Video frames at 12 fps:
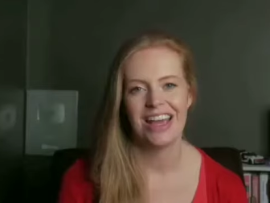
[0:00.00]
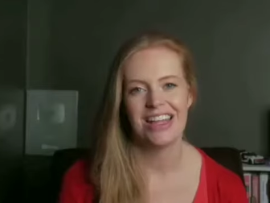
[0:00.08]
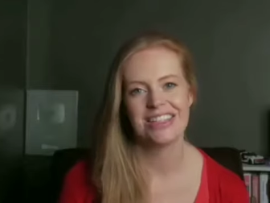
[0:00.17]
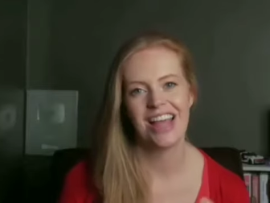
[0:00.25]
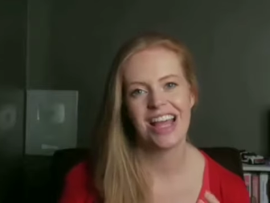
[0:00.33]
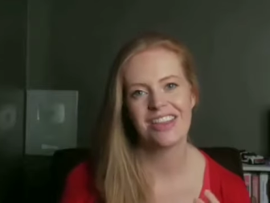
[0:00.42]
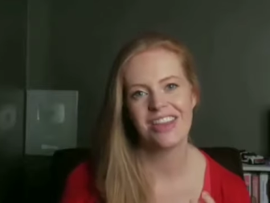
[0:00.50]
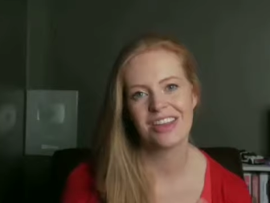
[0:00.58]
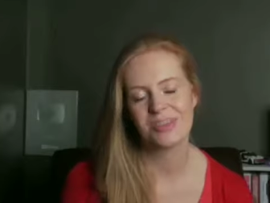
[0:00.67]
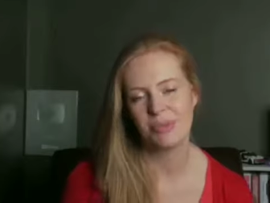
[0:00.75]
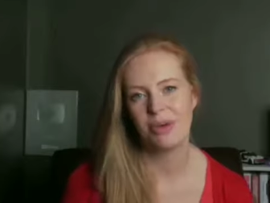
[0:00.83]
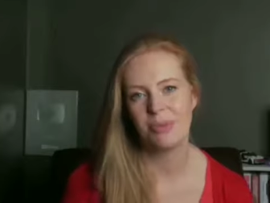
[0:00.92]
as like the
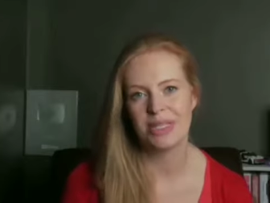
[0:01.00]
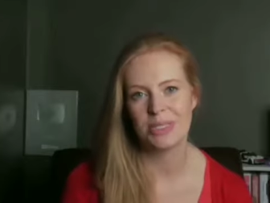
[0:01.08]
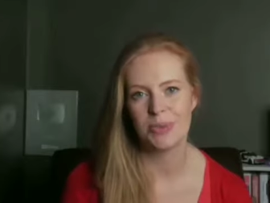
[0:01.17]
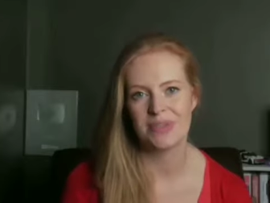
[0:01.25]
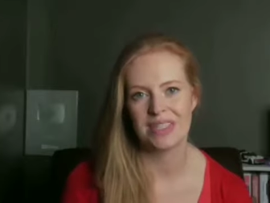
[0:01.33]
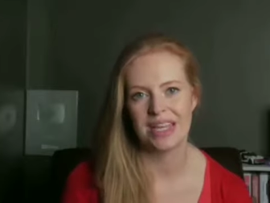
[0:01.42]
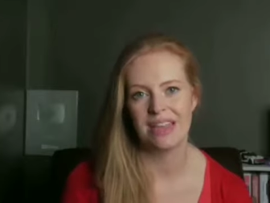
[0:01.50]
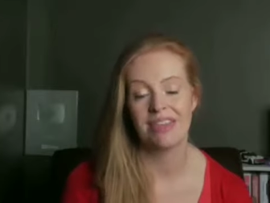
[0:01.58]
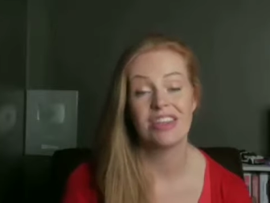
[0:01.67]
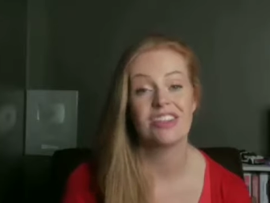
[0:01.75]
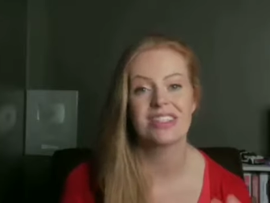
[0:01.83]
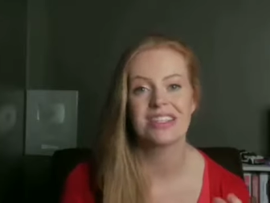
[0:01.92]
experiments we've seen,
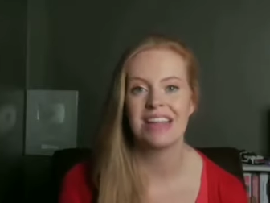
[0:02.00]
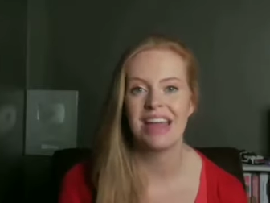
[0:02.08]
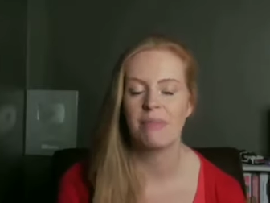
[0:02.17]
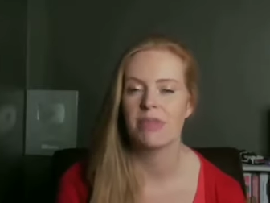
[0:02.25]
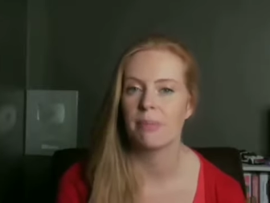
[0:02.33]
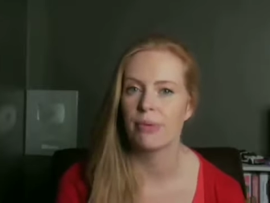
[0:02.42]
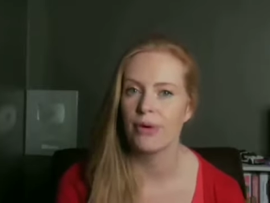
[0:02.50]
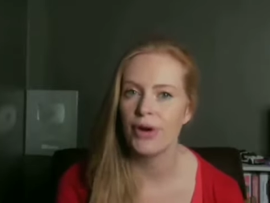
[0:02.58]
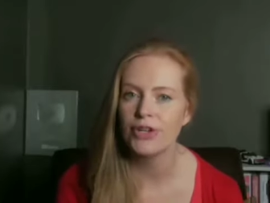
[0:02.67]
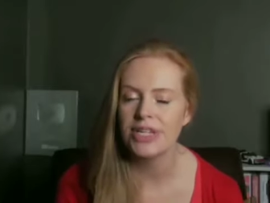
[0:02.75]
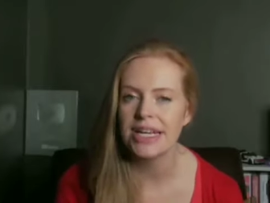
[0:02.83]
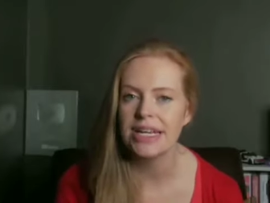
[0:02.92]
they just claim the
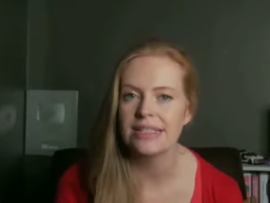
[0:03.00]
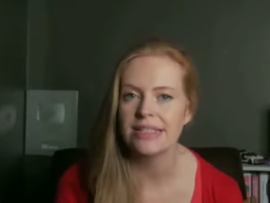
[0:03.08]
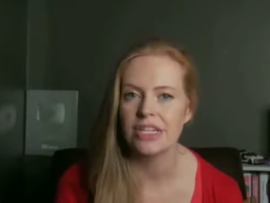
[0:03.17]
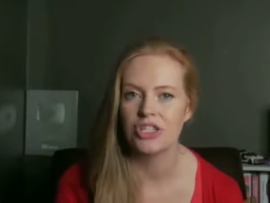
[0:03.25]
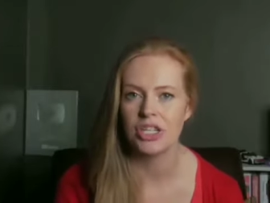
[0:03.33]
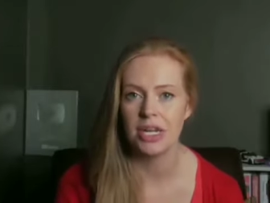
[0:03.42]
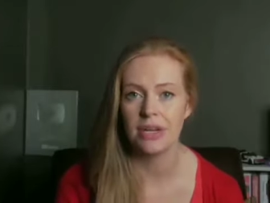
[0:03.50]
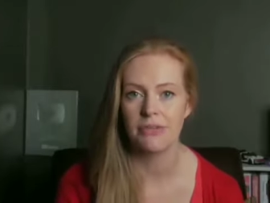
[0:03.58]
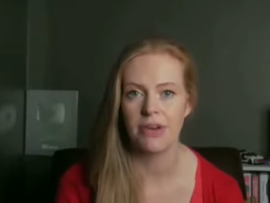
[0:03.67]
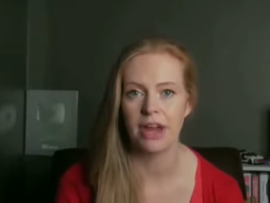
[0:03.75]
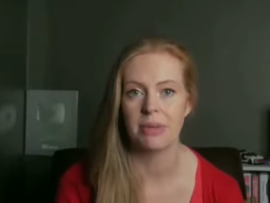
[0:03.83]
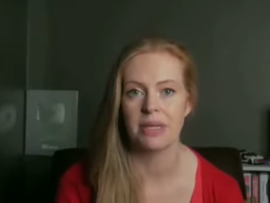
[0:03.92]
proteins and genetic
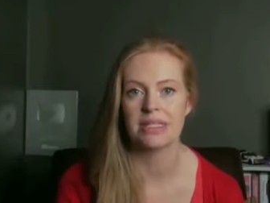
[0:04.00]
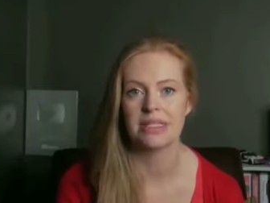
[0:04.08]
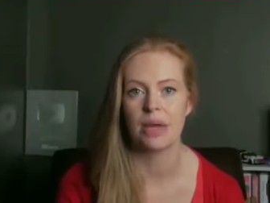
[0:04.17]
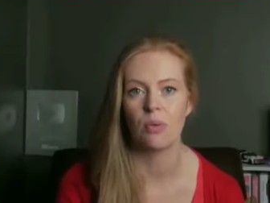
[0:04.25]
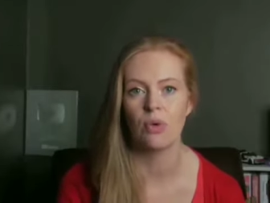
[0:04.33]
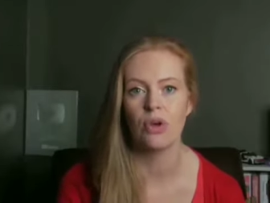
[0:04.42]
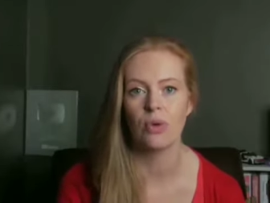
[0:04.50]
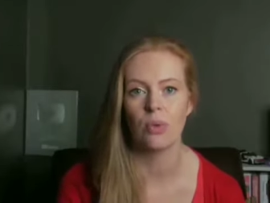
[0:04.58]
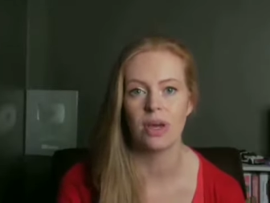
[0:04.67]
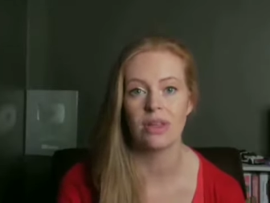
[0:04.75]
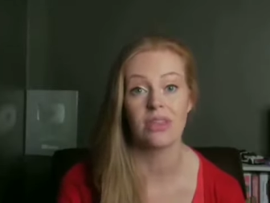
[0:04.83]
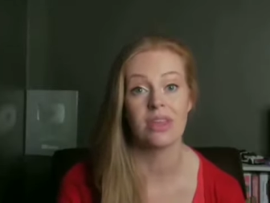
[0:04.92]
fragments they work
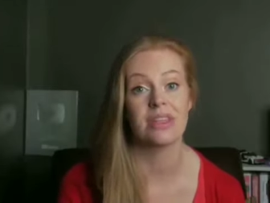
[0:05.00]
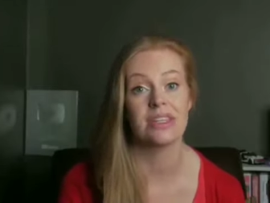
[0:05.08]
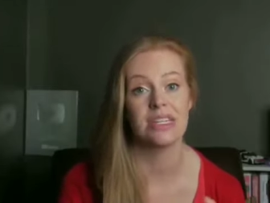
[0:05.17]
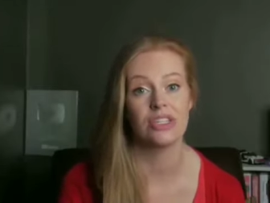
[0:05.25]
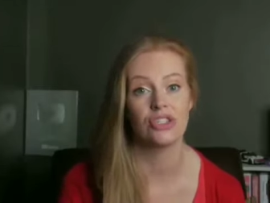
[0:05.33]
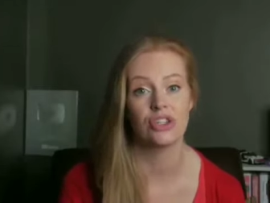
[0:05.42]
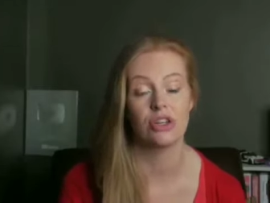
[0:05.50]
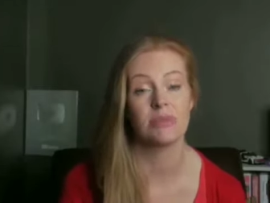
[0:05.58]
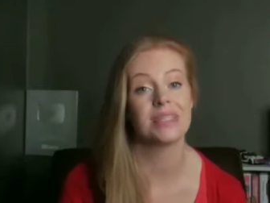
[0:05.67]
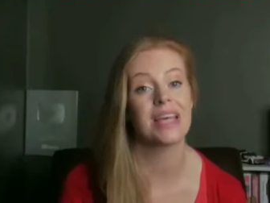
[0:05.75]
with in the test tubes